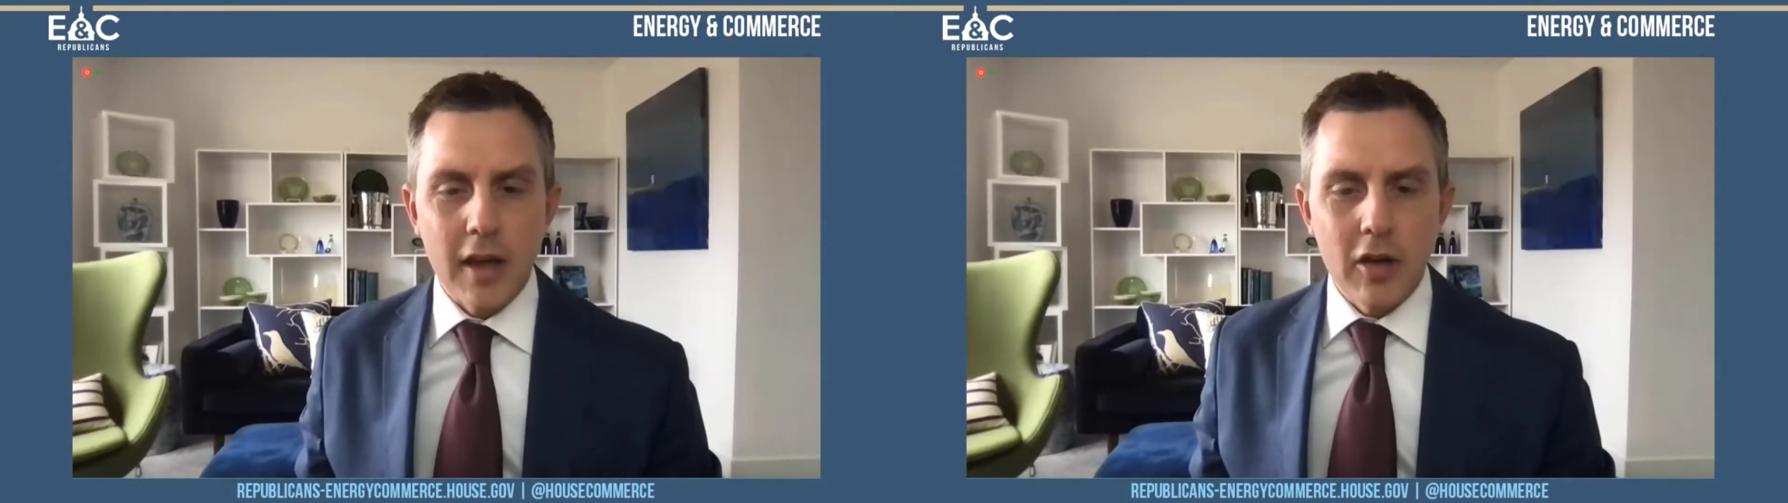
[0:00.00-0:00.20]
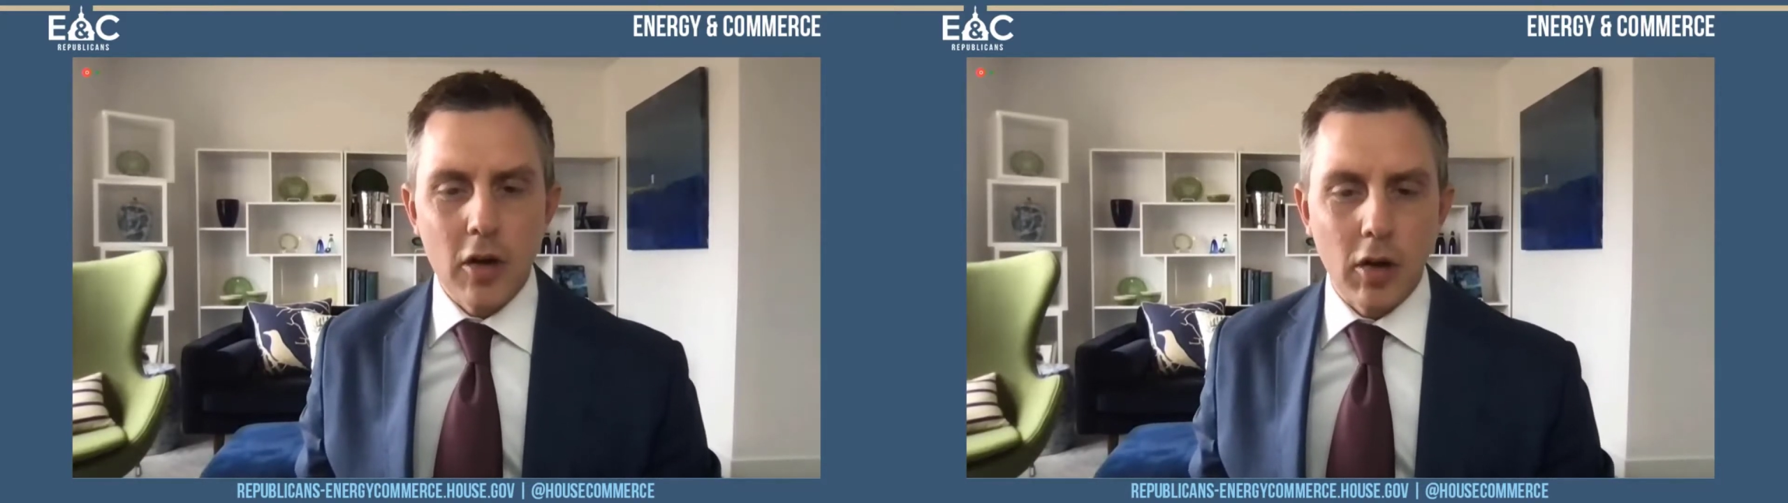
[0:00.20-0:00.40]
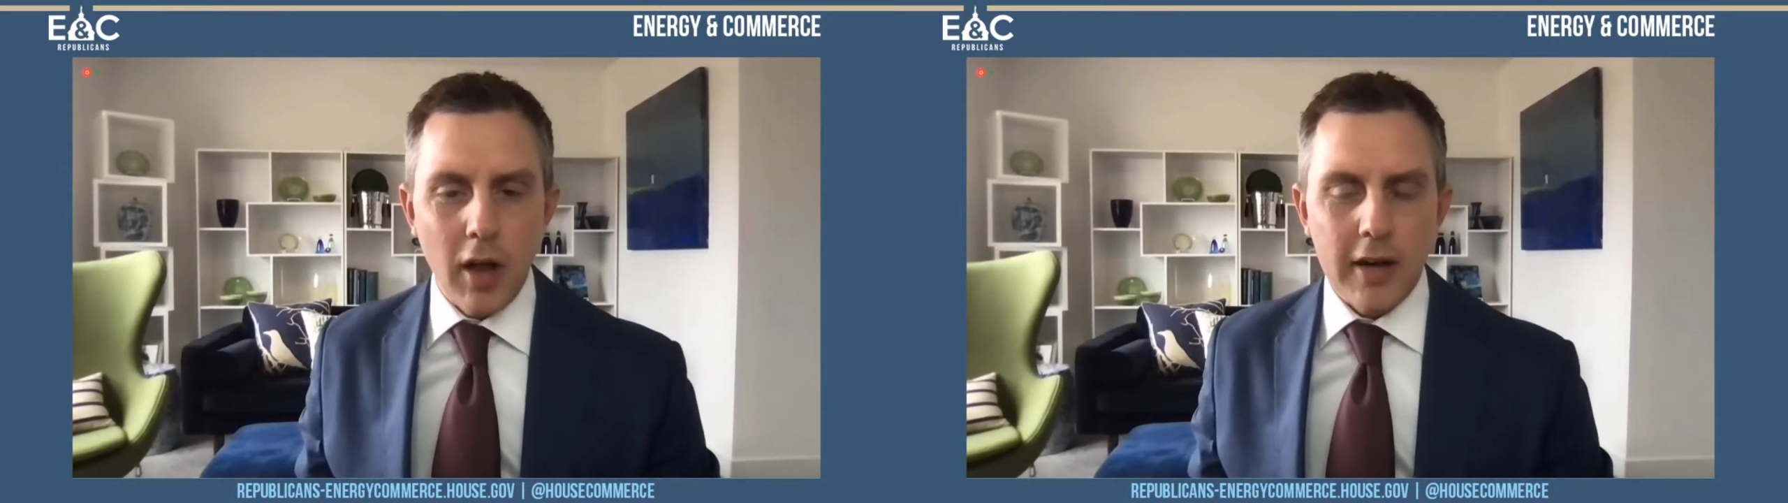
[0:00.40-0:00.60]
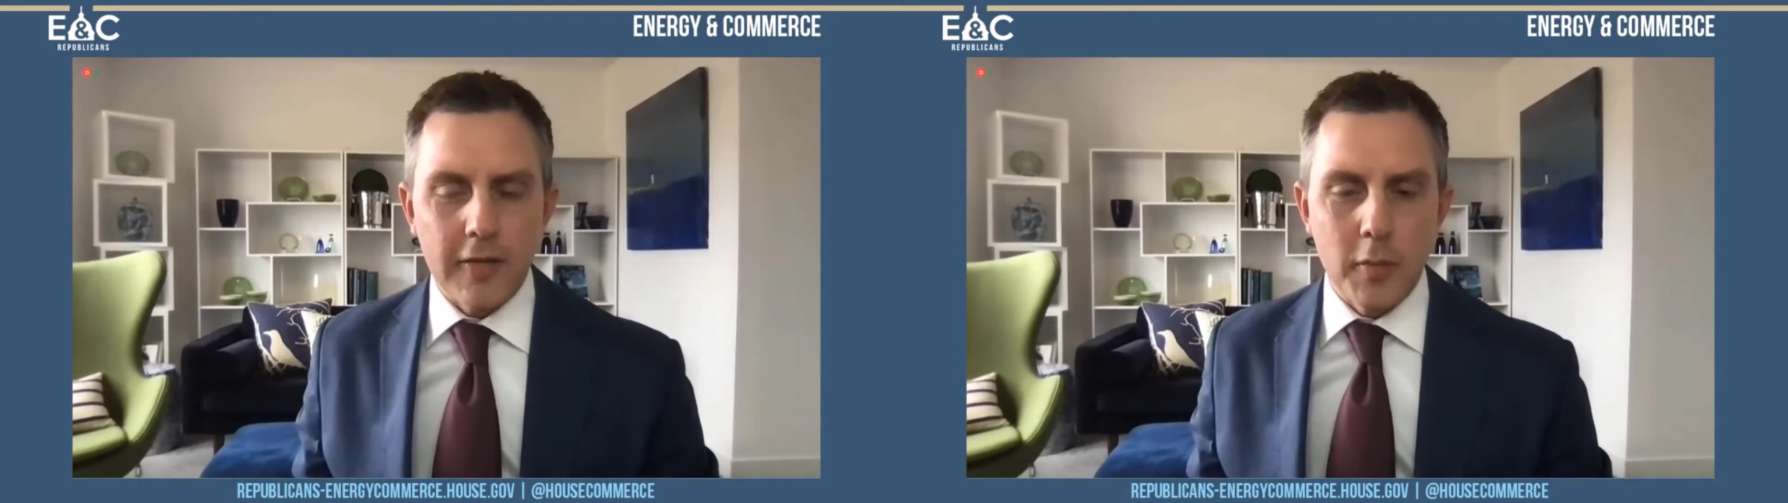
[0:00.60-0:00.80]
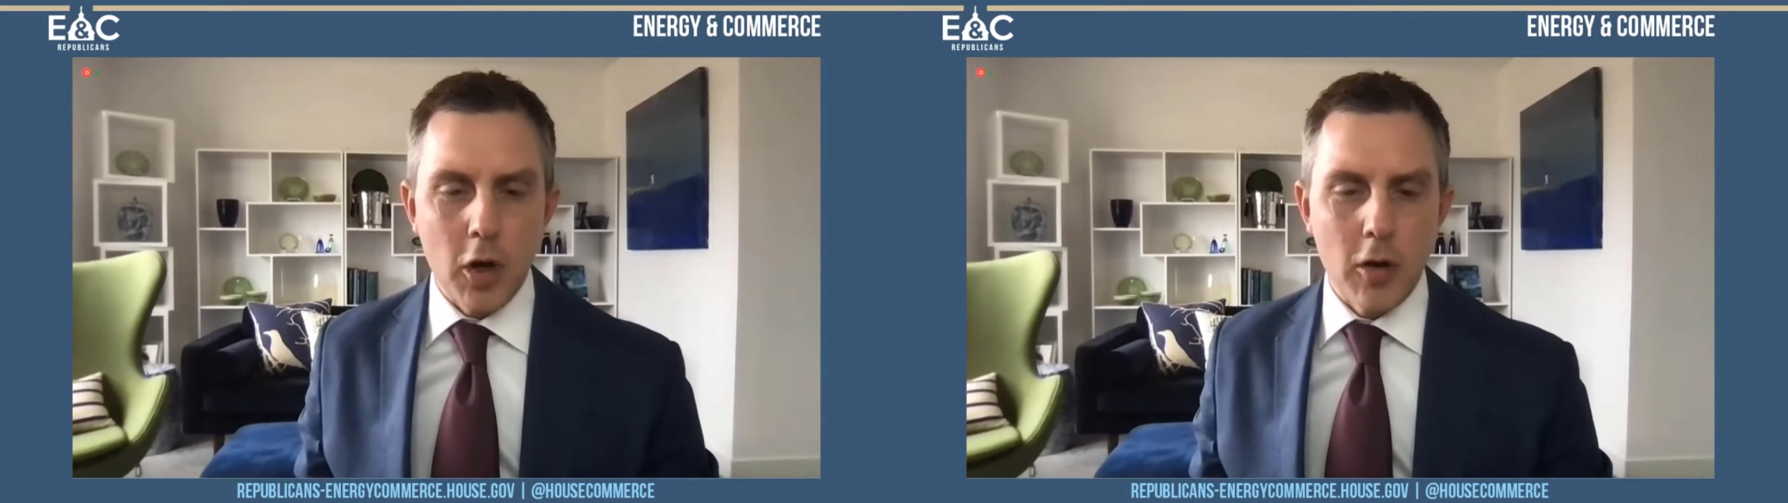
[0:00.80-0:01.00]
that you collect
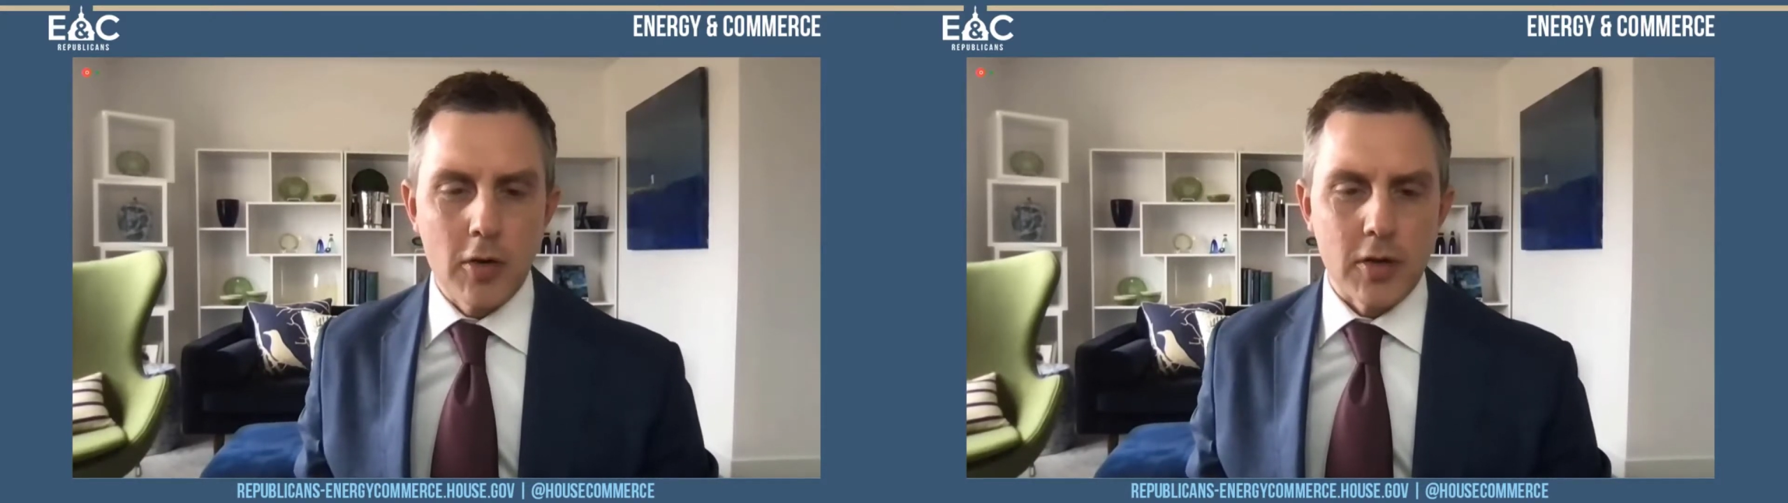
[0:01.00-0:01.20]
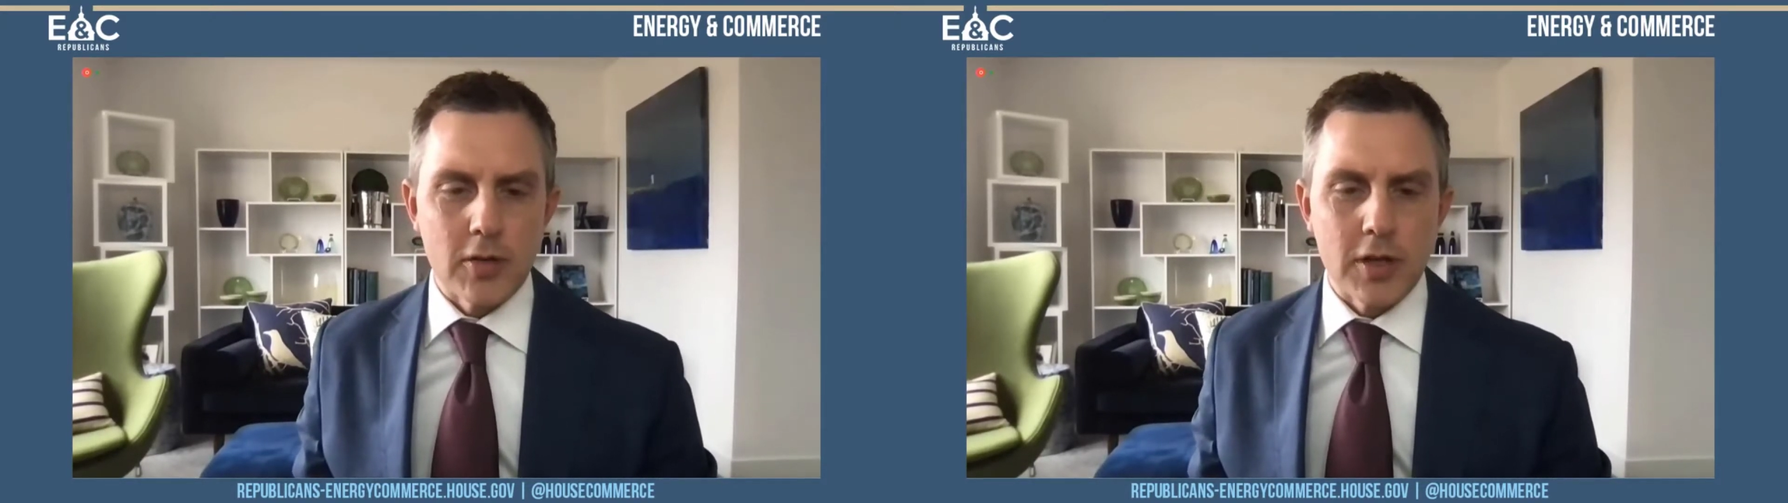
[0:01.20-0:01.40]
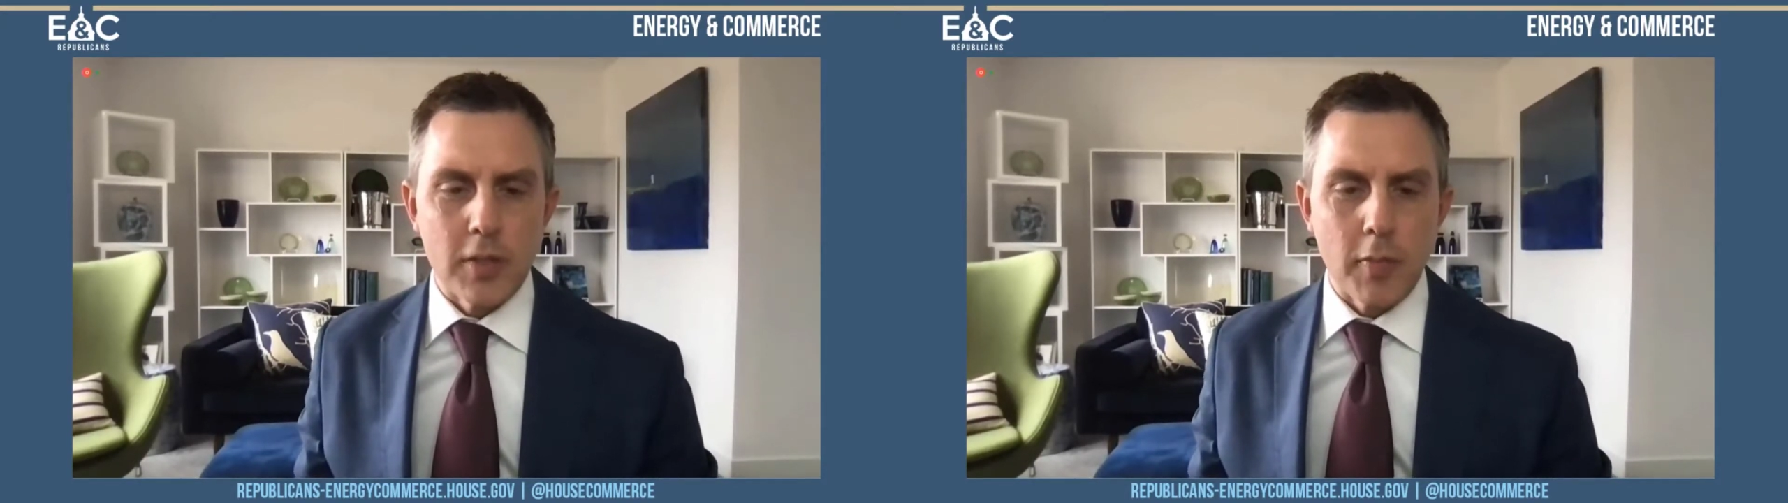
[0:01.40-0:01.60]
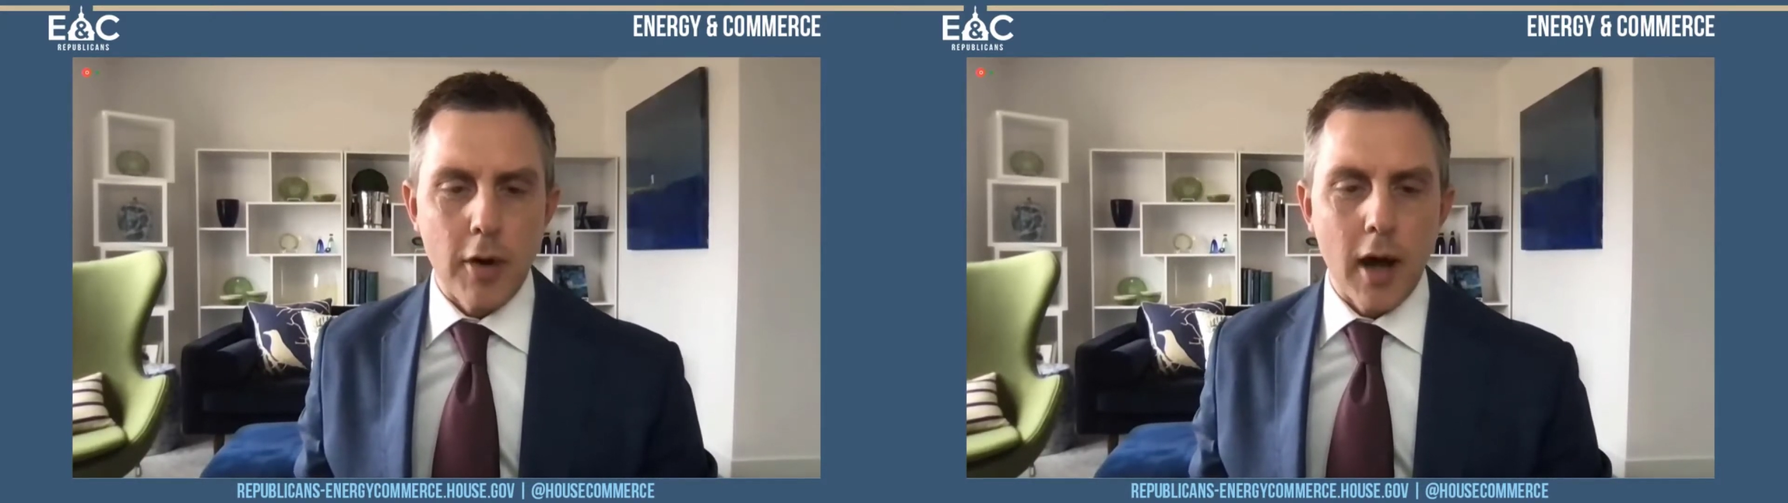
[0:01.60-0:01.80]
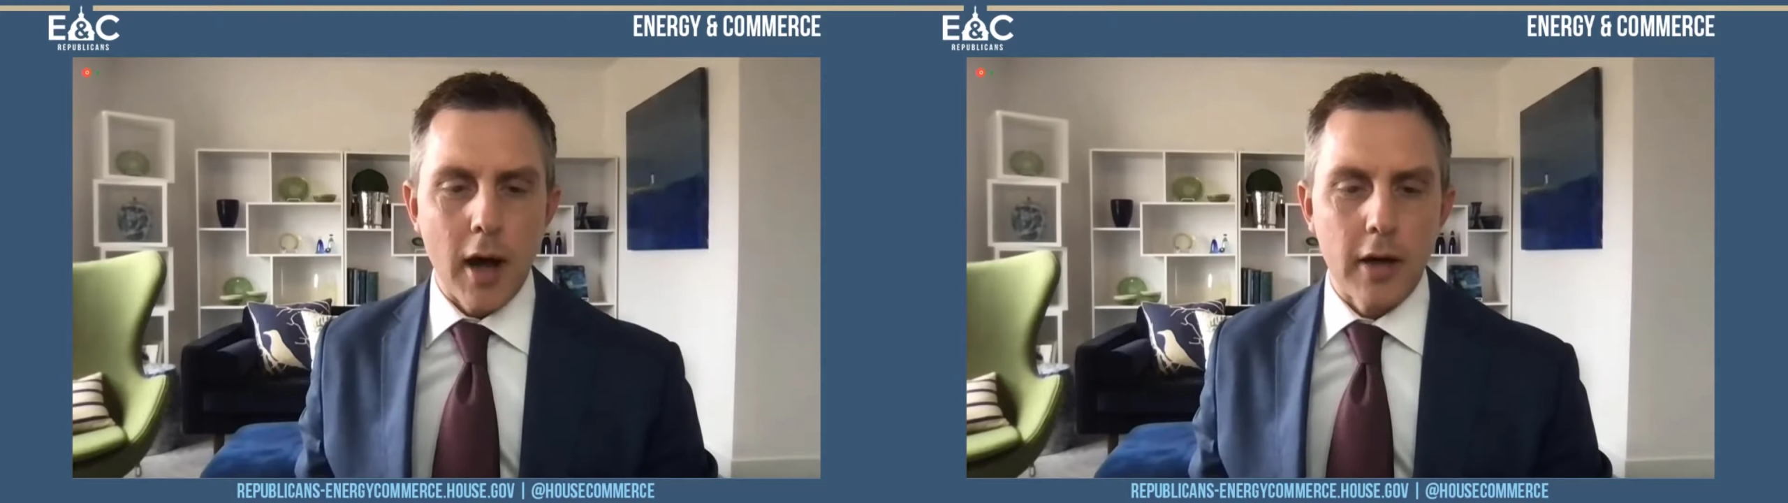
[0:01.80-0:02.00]
from your users is the
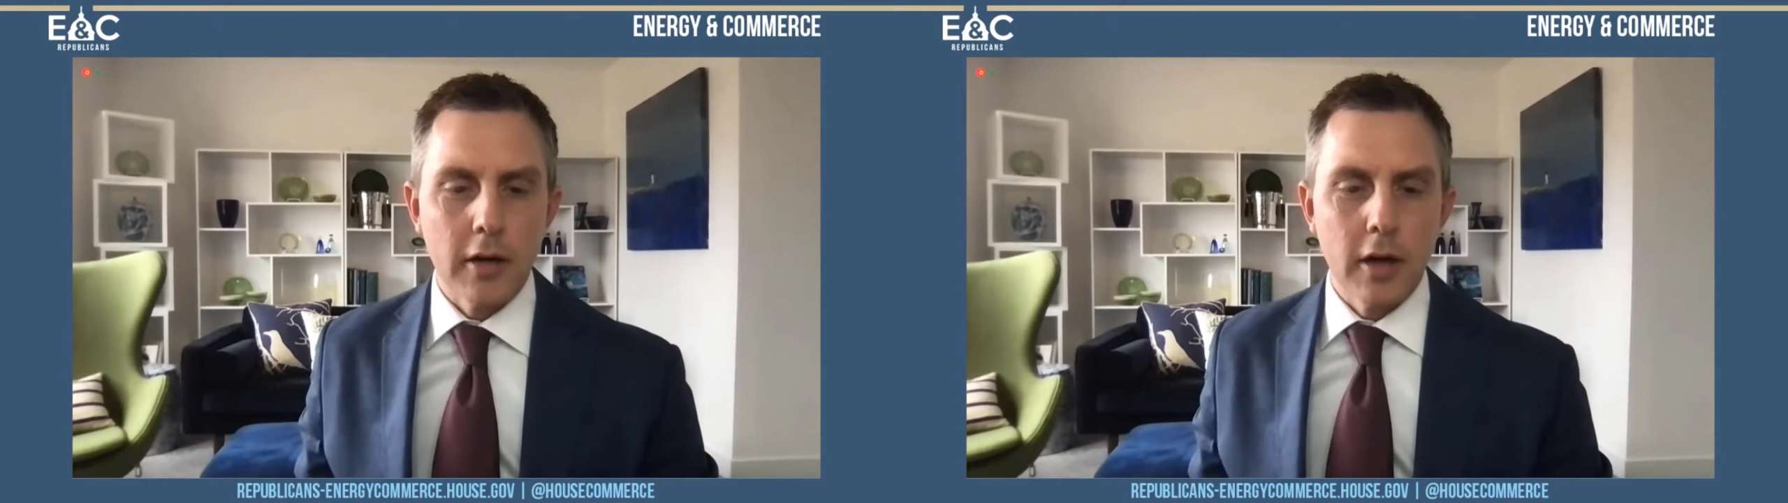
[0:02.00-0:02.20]
product.